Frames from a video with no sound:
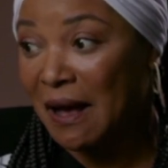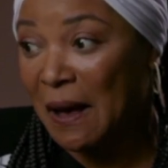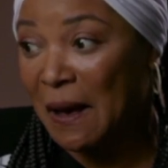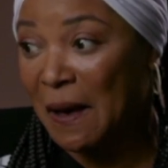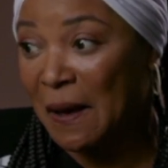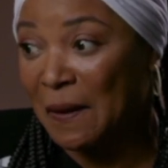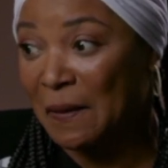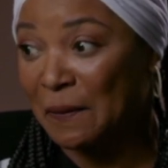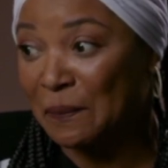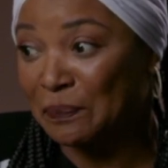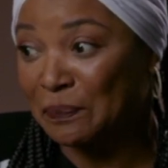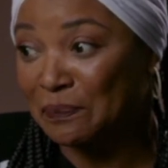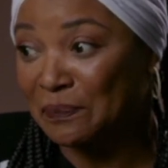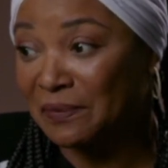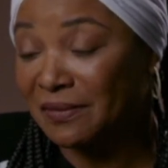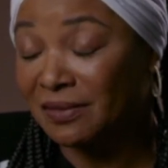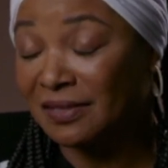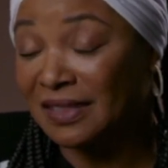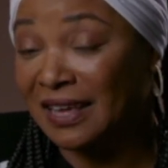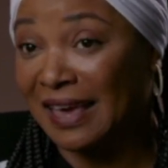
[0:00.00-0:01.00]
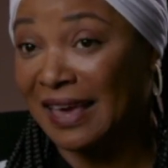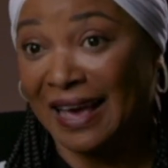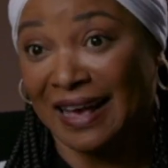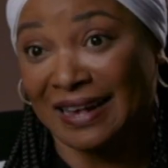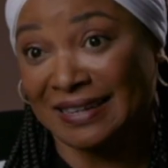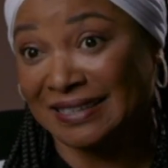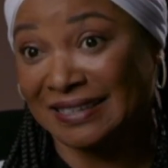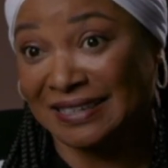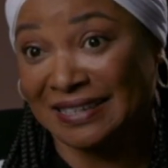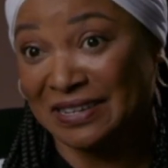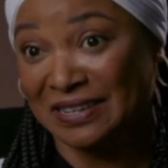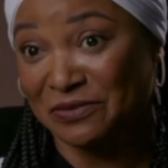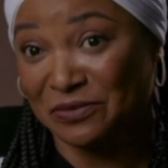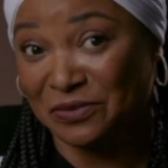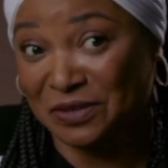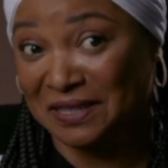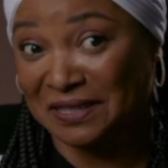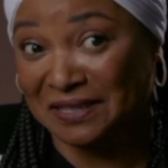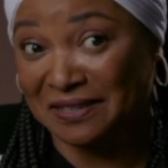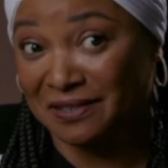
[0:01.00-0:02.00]
The
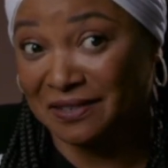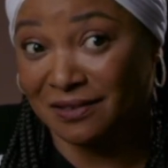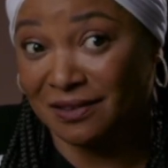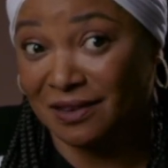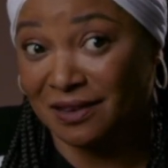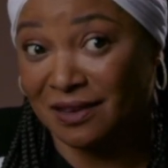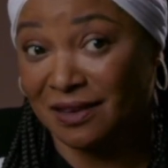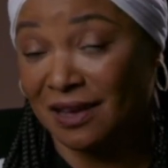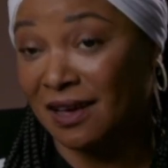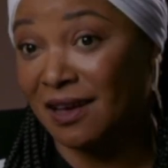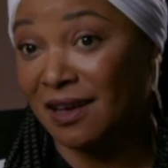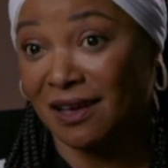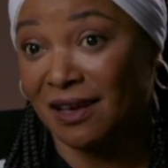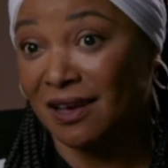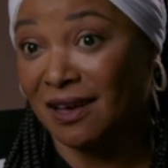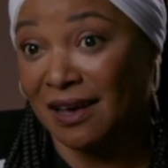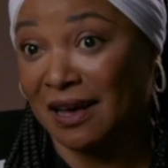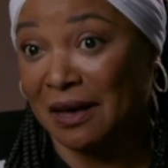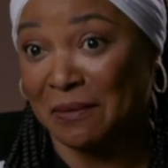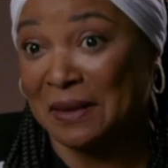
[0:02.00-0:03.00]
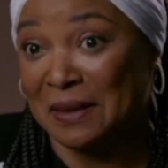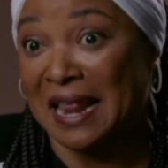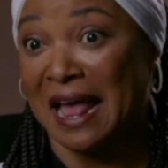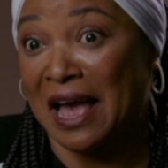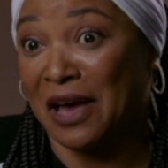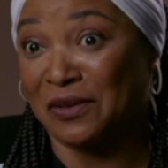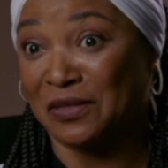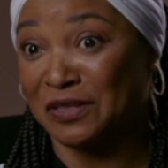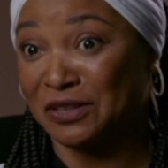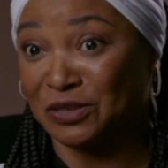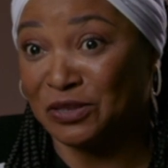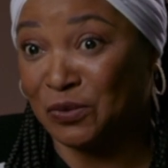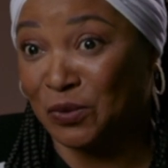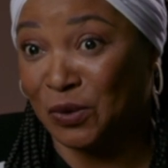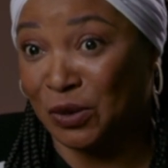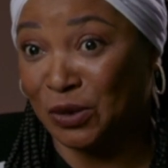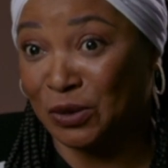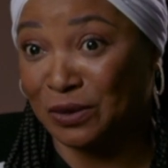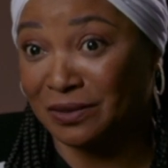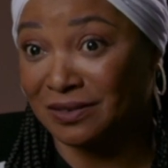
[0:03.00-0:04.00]
casting was, I mean, out of this
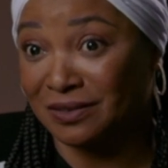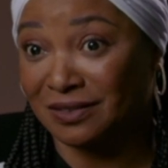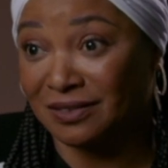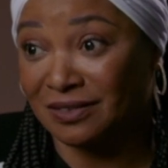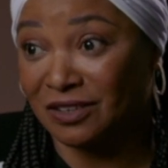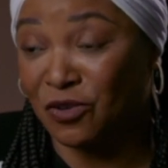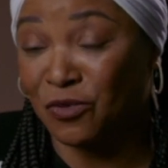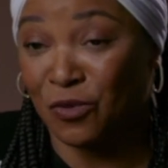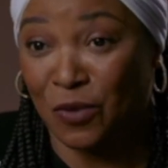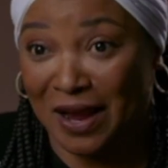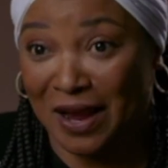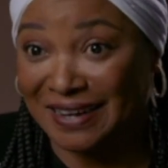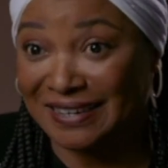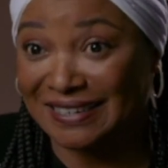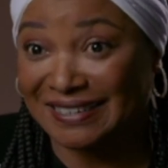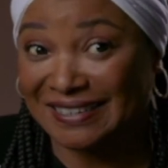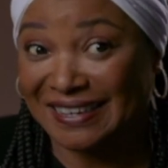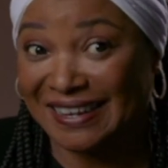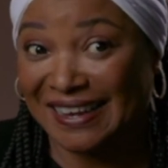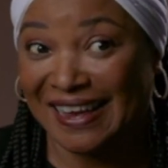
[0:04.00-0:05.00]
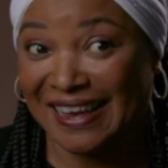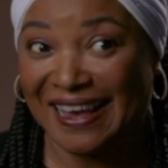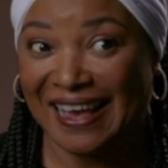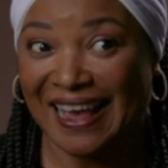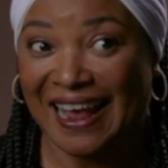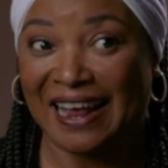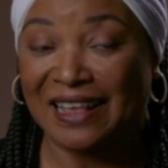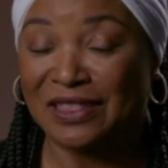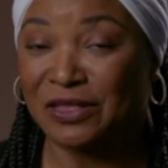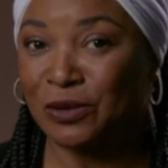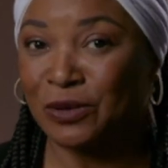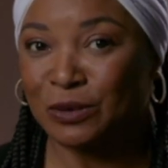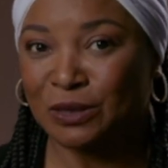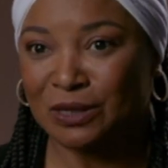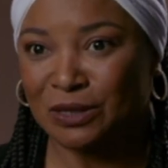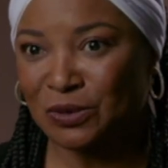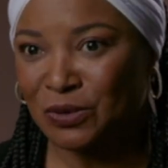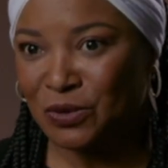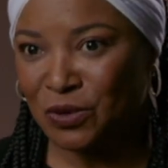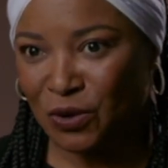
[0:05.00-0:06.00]
world, great. And
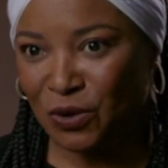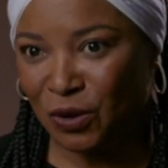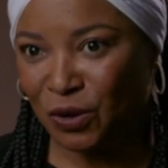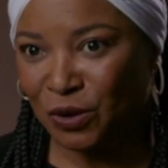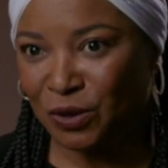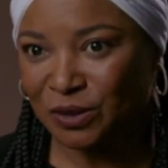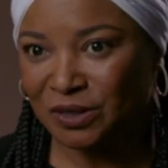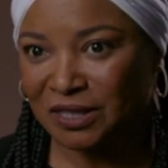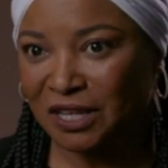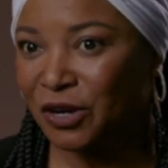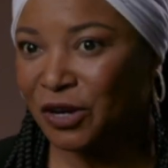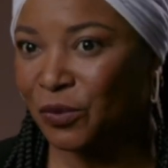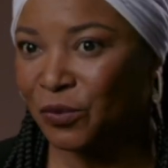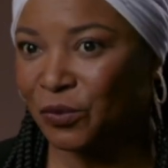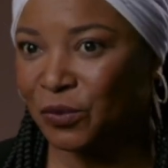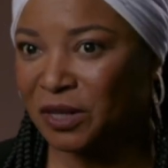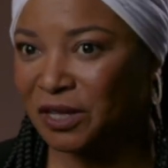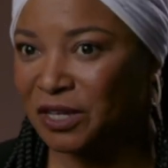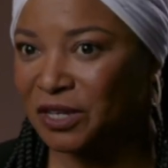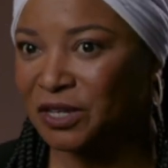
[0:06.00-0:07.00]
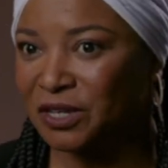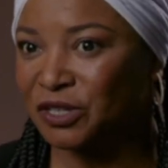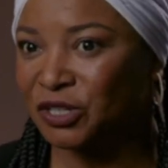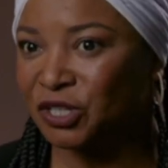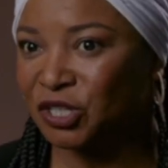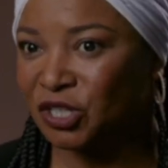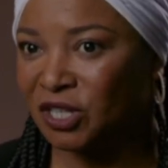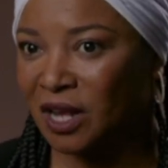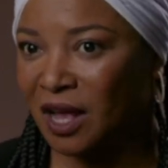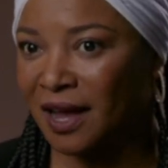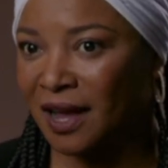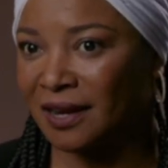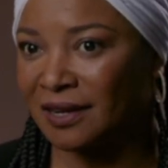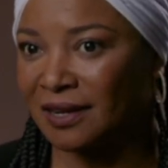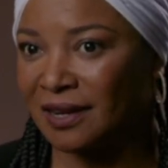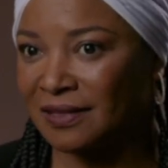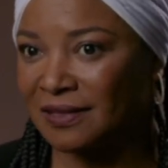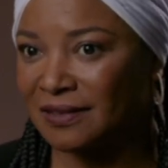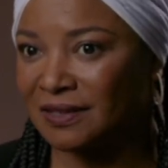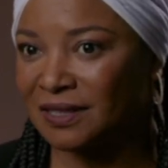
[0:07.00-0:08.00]
those little girls, they are really gonna
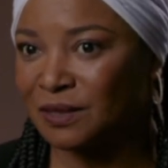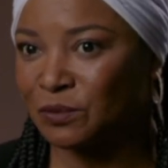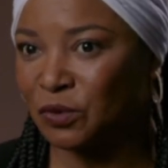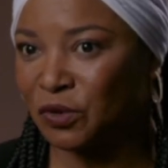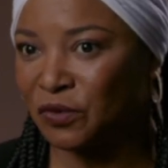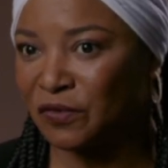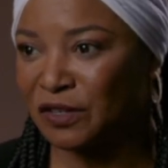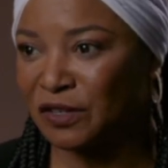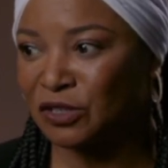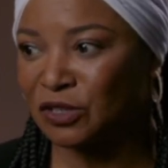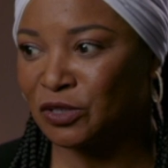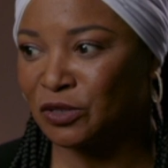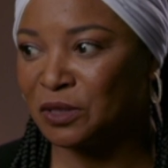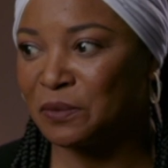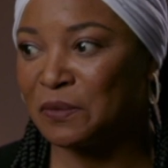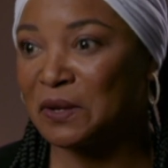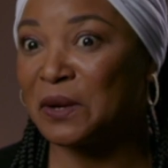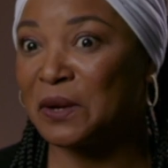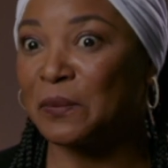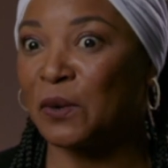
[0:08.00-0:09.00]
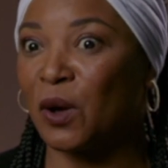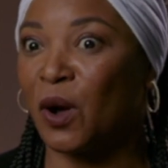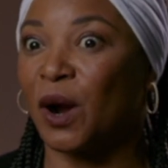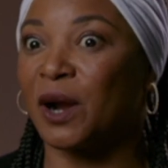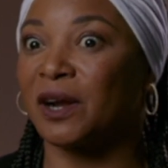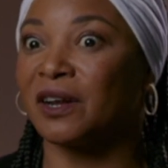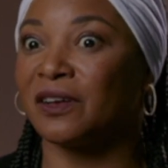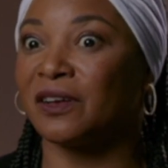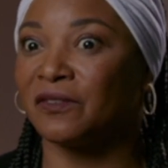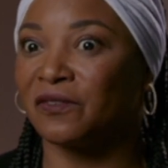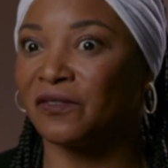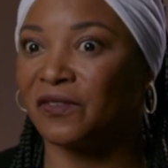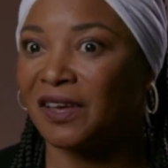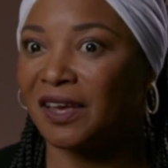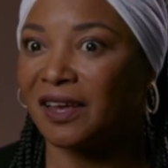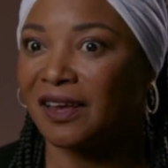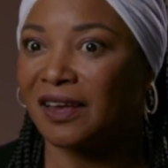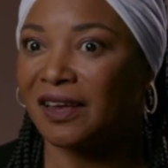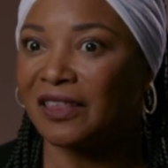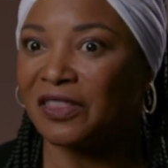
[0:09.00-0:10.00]
shine in this movie. So to be a part of
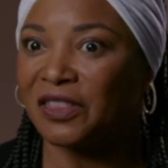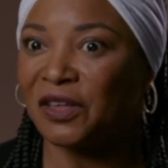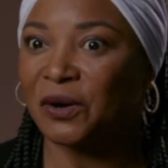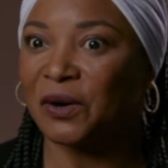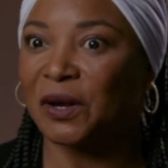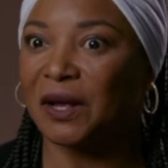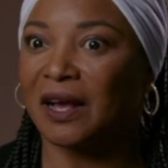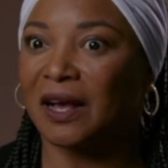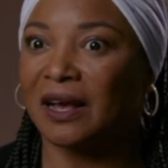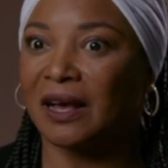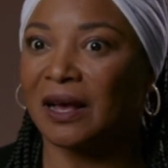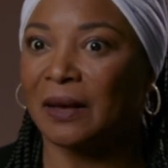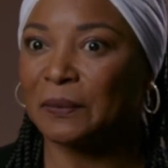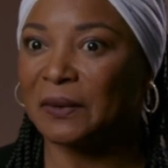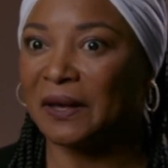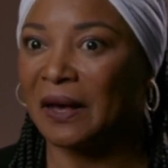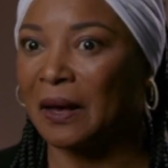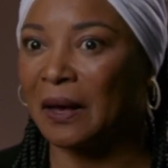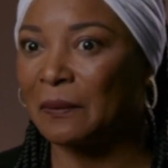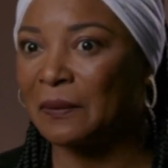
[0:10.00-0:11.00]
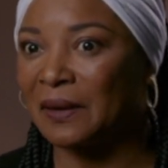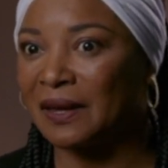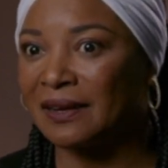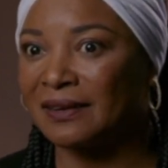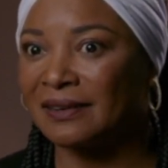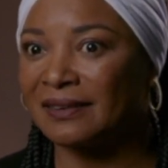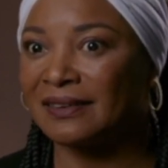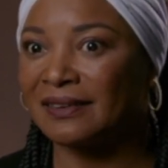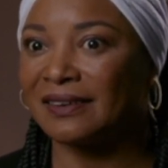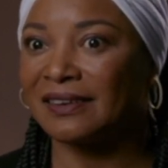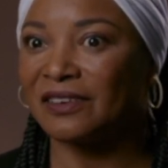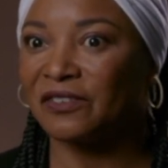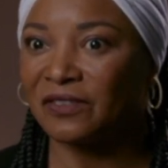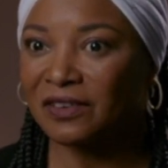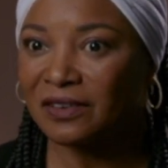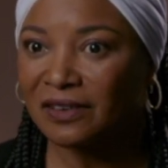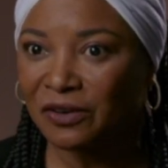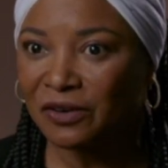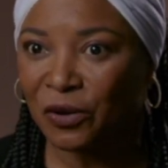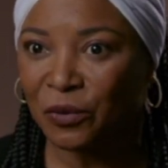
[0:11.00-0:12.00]
their upcoming
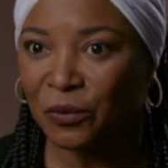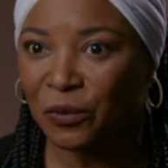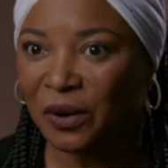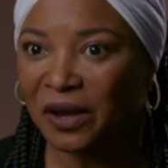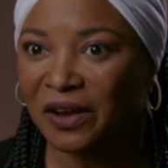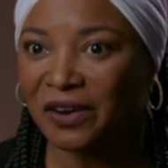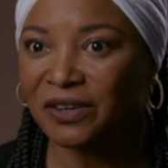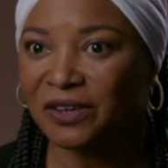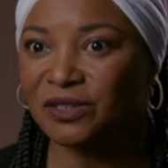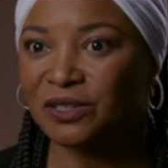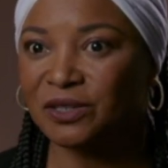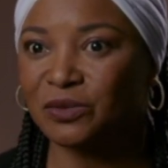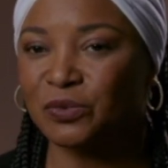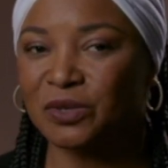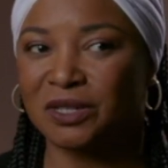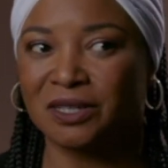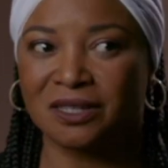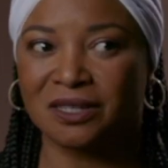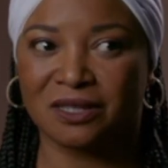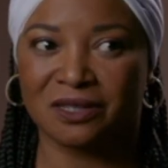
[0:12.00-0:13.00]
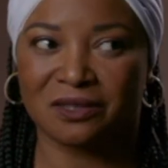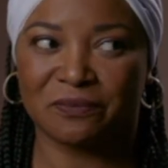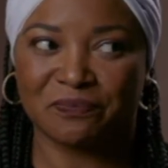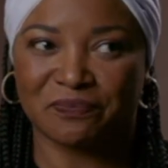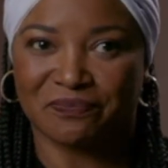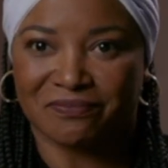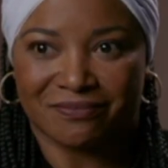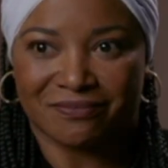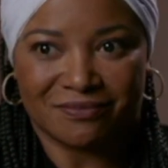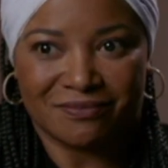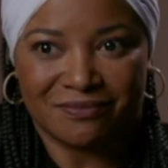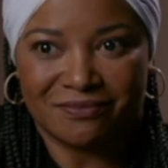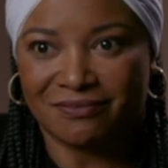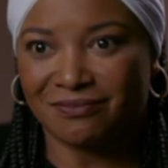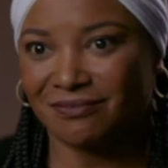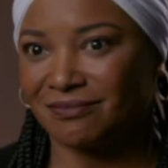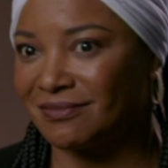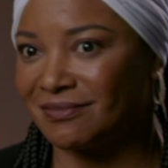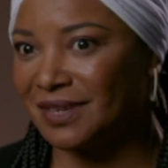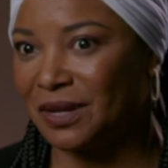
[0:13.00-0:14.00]
careers was
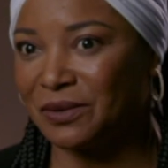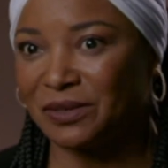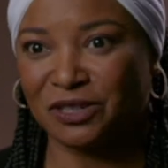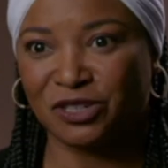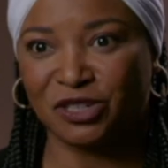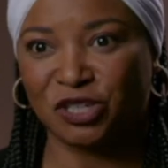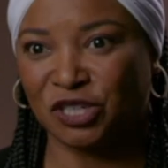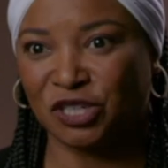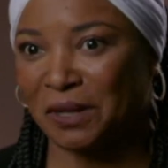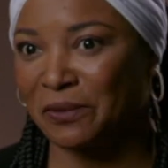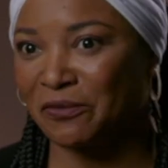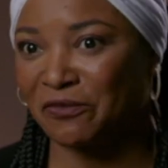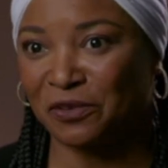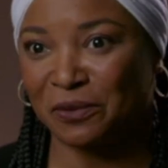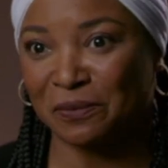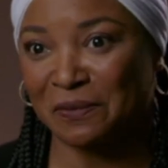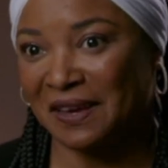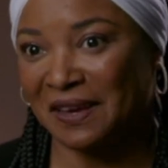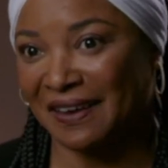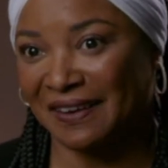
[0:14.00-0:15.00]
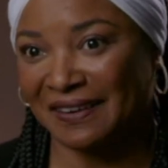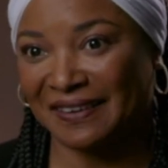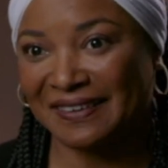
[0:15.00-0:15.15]
a gem for me.